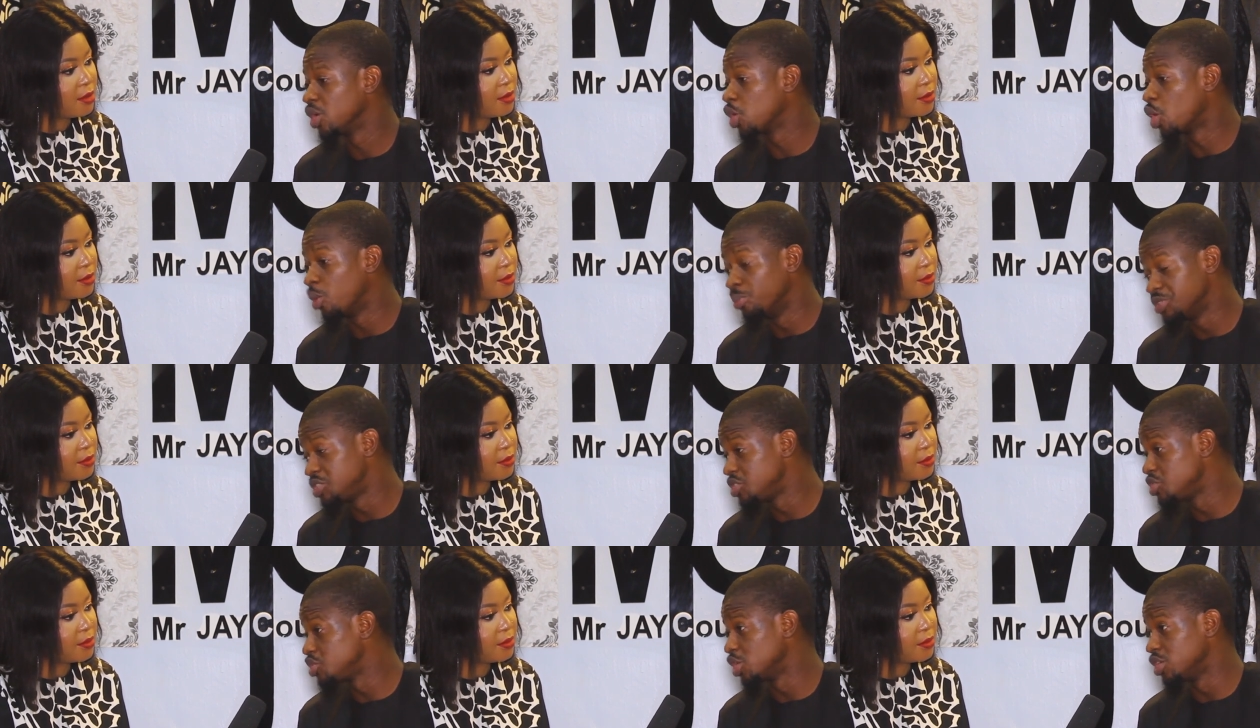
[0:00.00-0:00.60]
Speaker 1: the
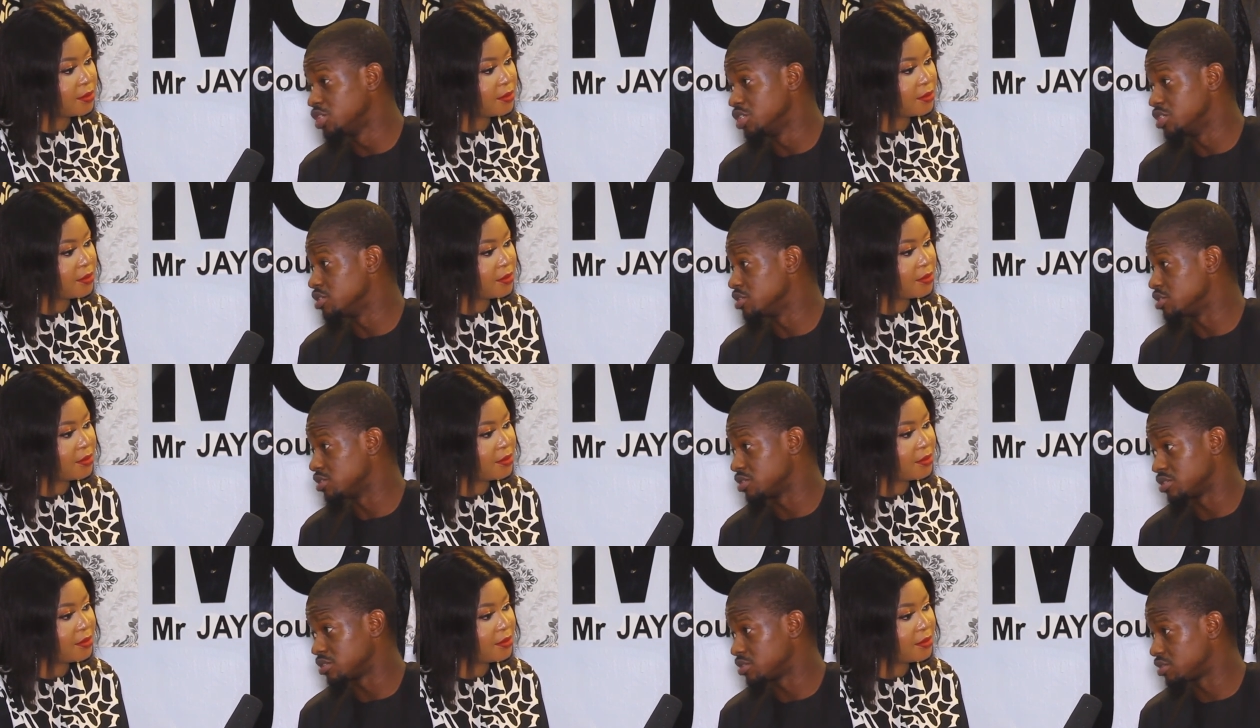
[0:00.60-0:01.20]
competition
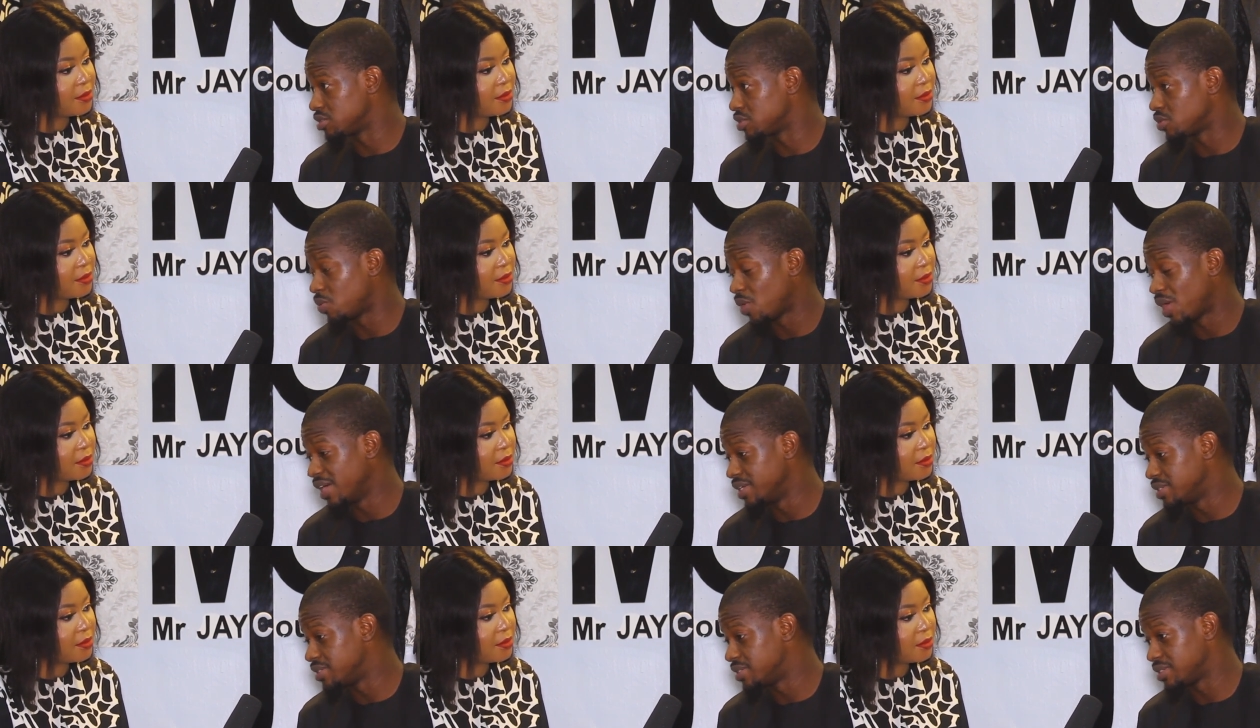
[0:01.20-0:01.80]
is
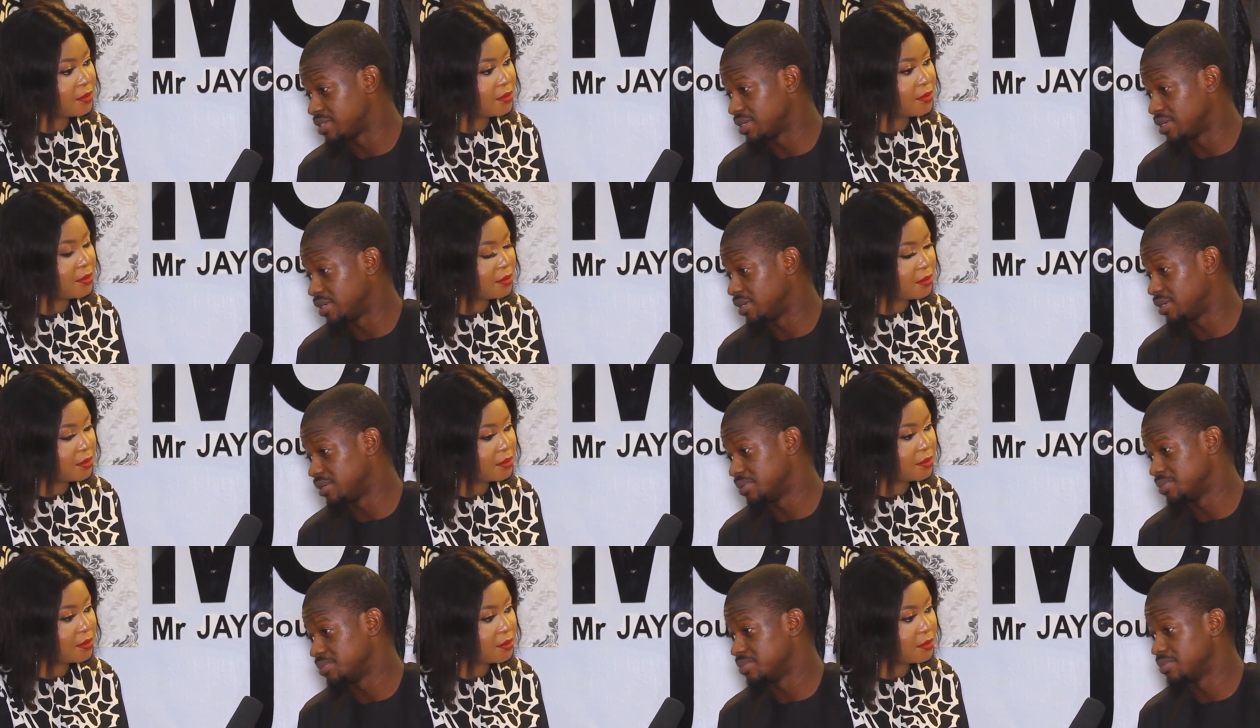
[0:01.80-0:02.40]
quite
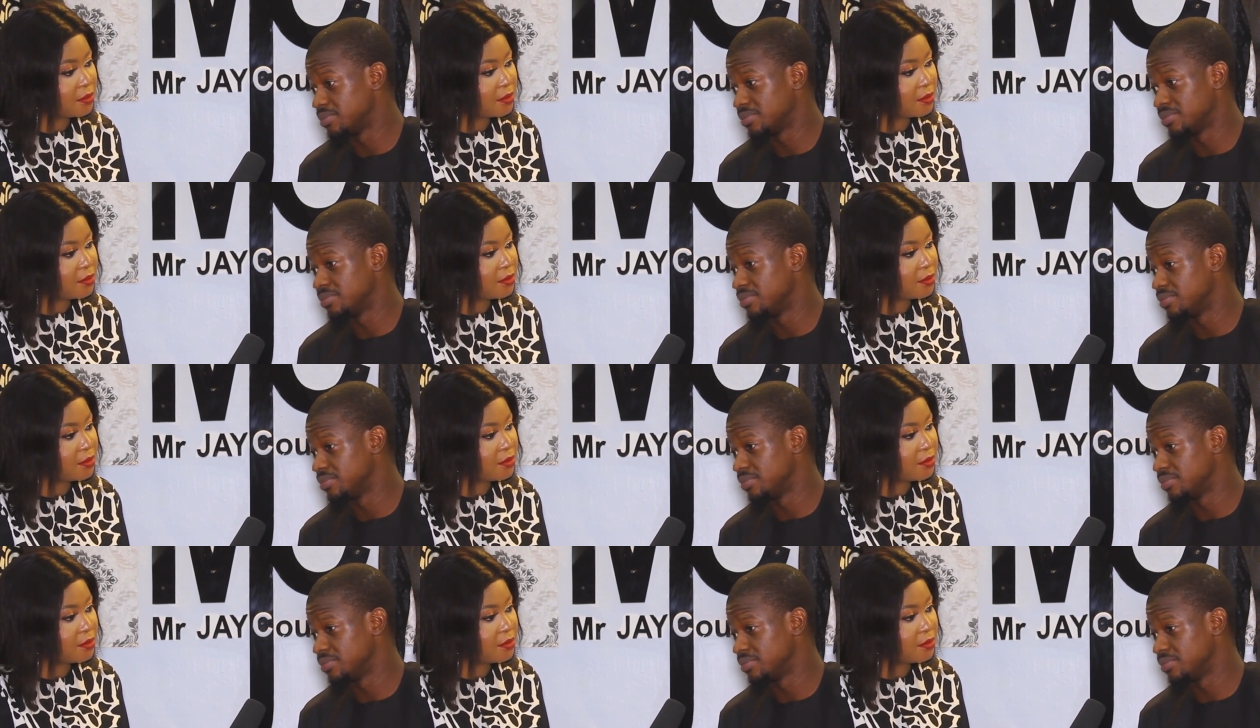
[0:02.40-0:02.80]
um,